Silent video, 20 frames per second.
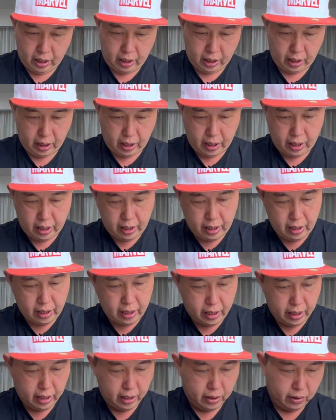
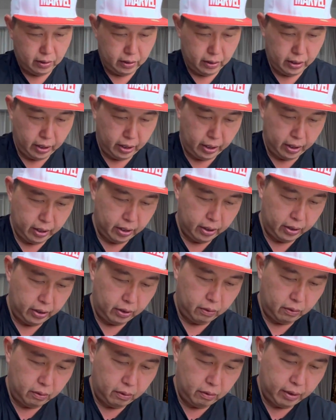And here
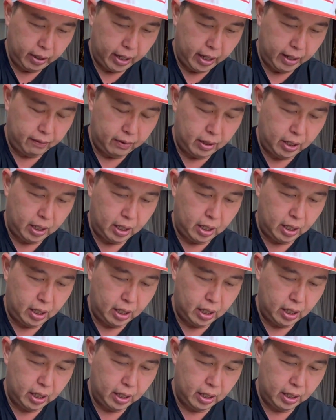you do have the